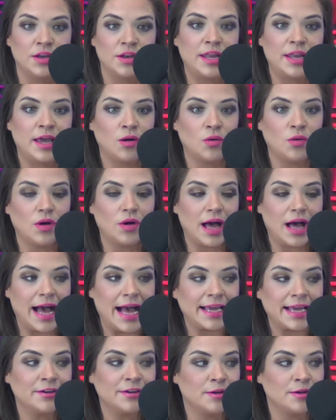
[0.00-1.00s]
Now,
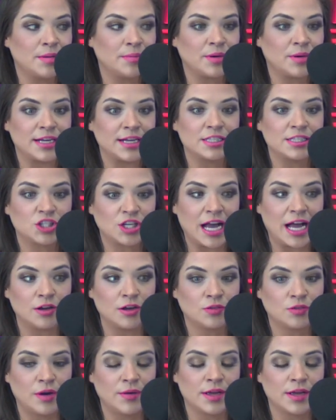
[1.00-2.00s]
I can remember as a
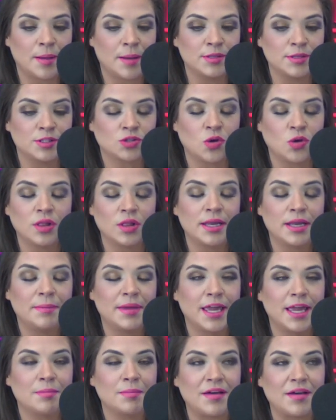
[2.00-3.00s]
child growing up in school and it
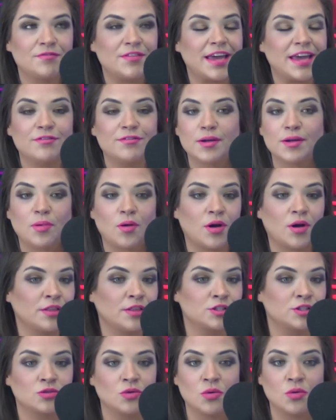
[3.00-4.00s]
being my favorite part
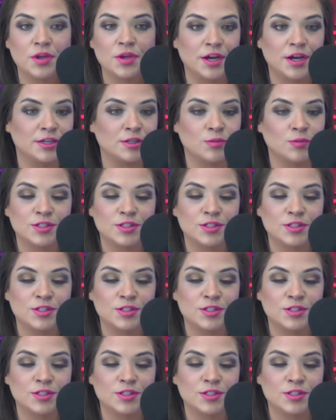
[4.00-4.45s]
of the school year